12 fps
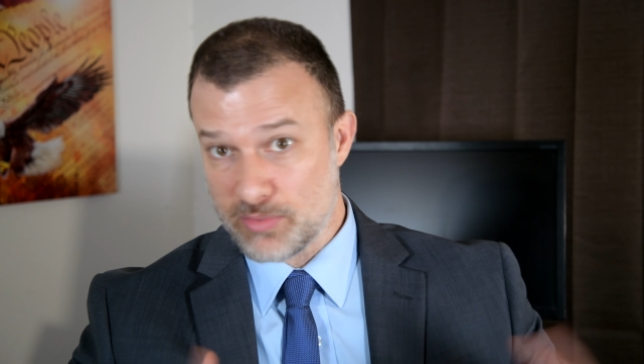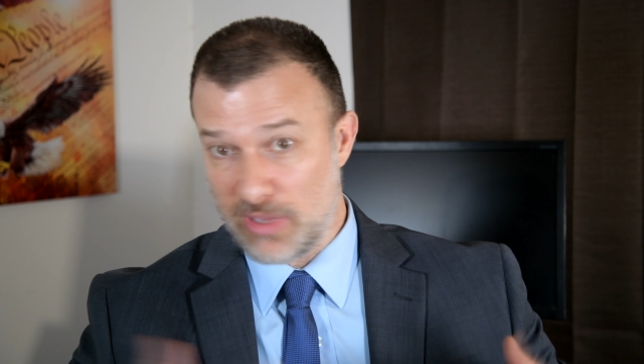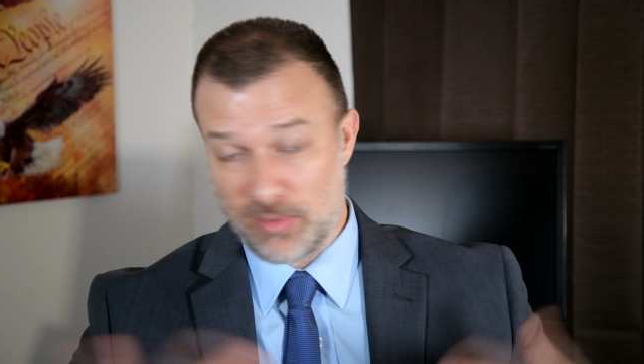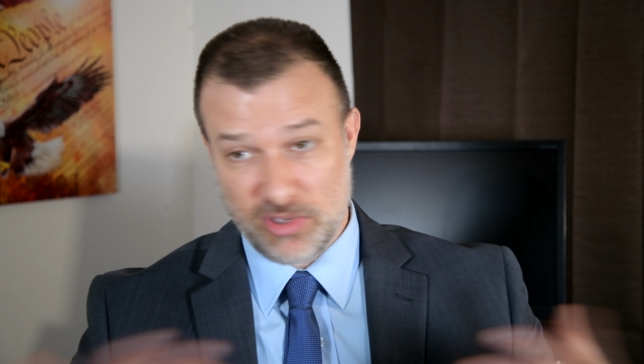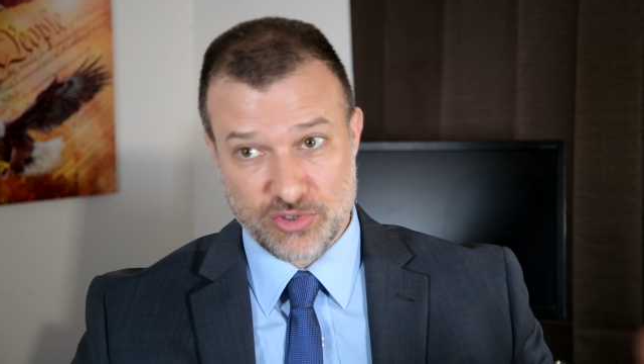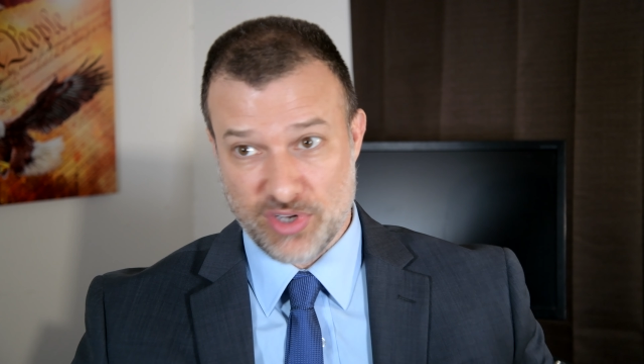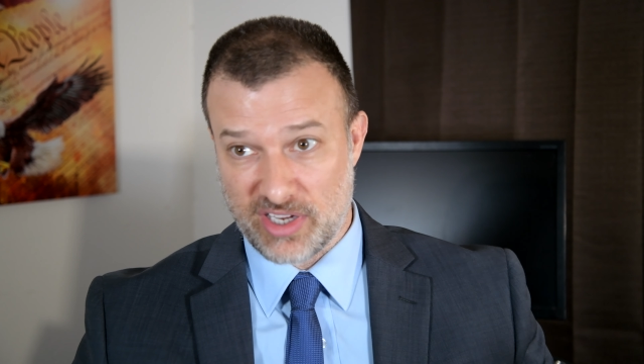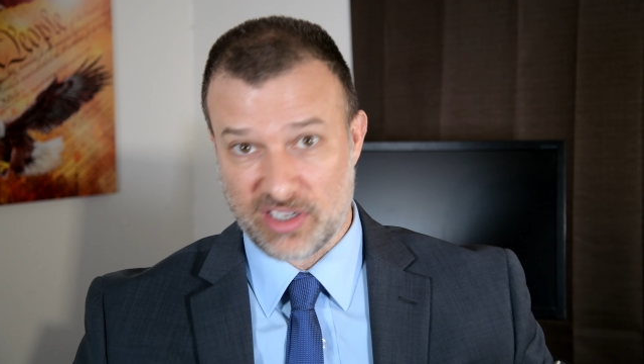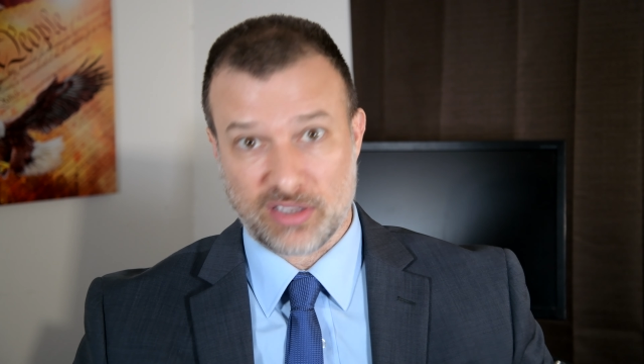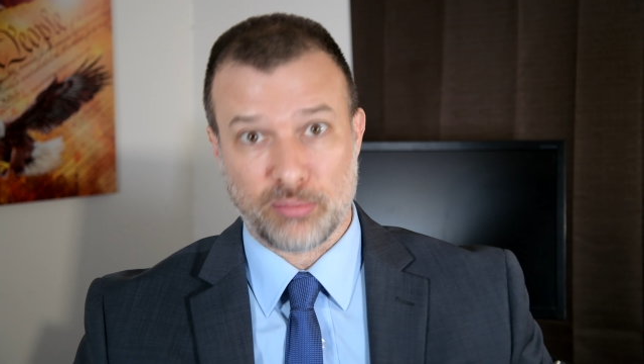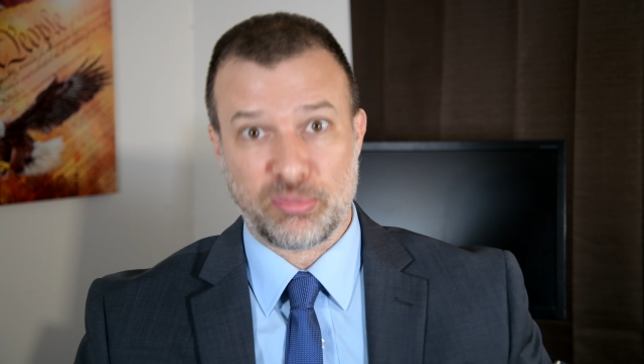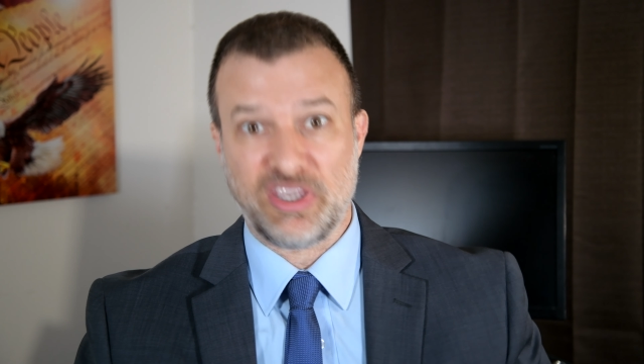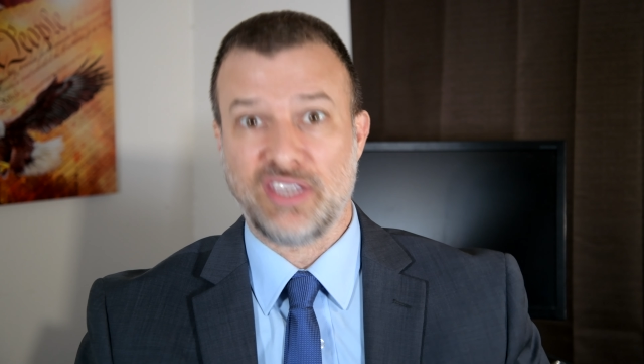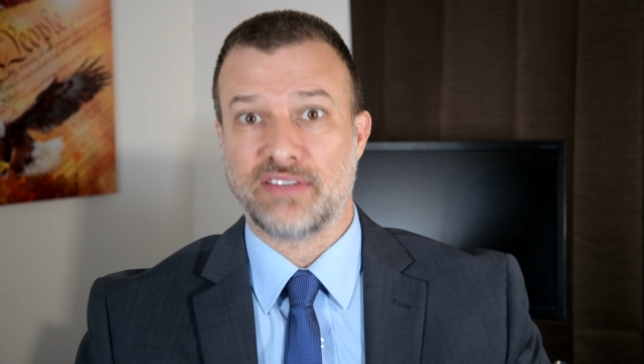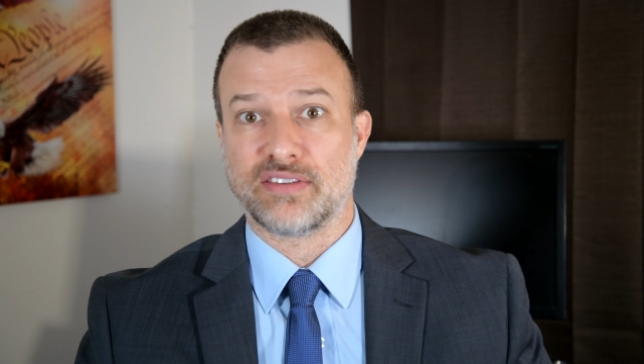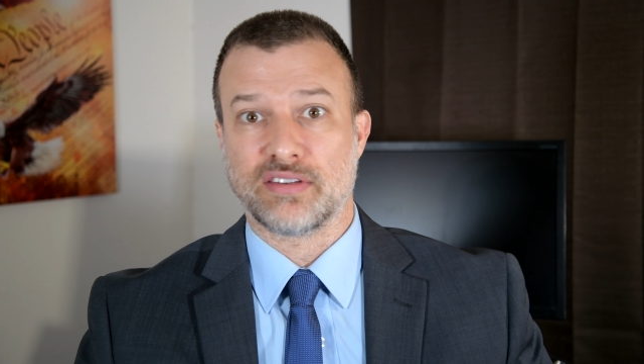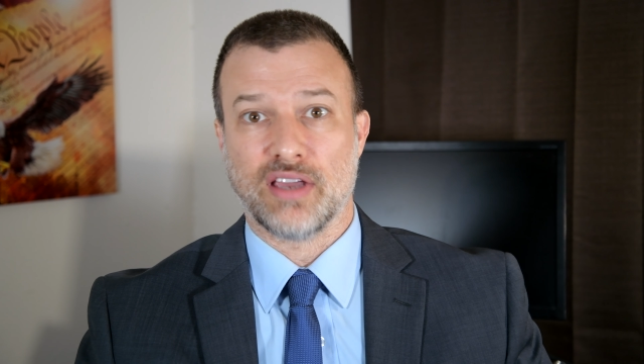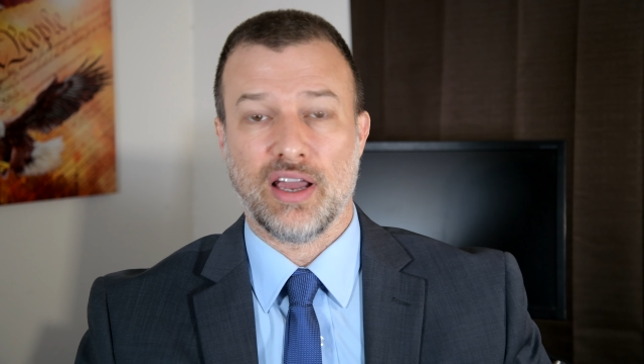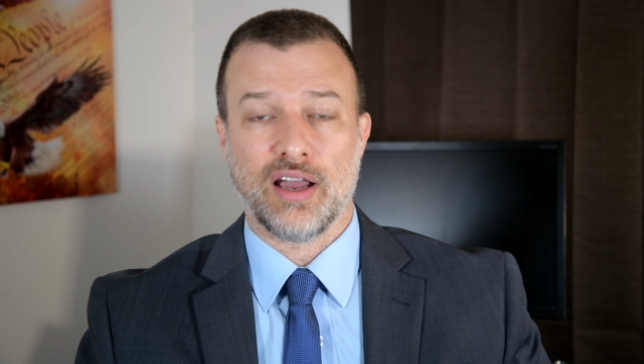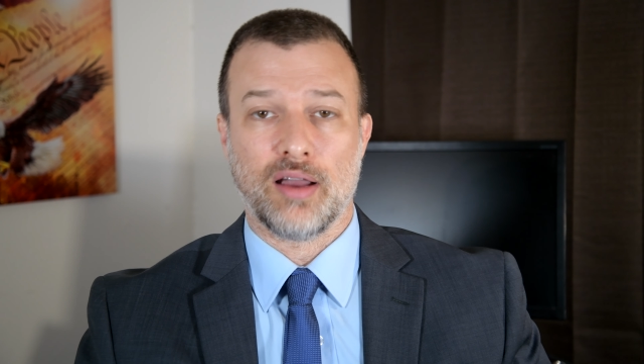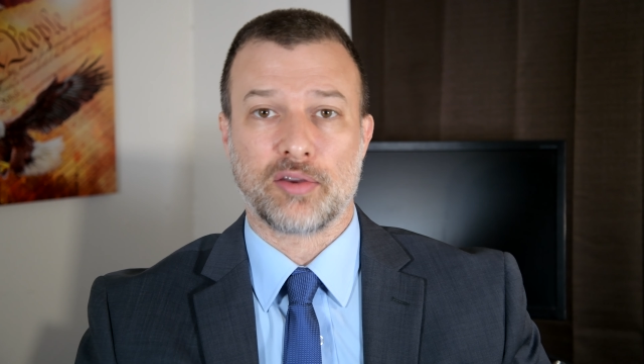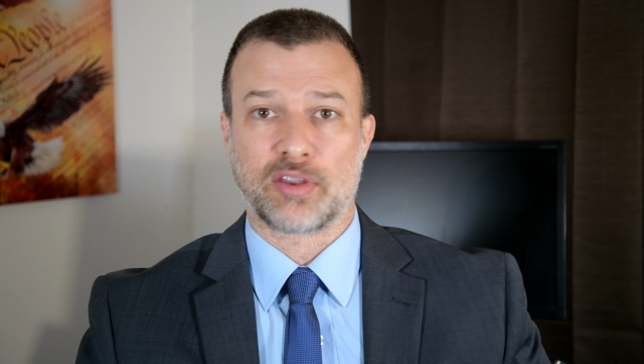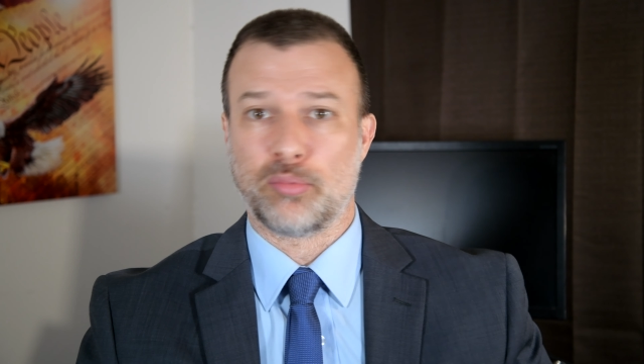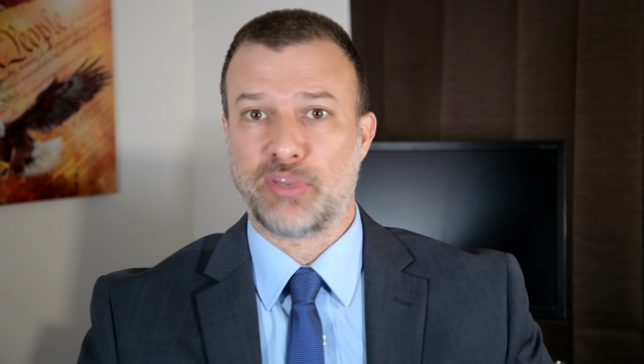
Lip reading: Maybe you're trying to compete on,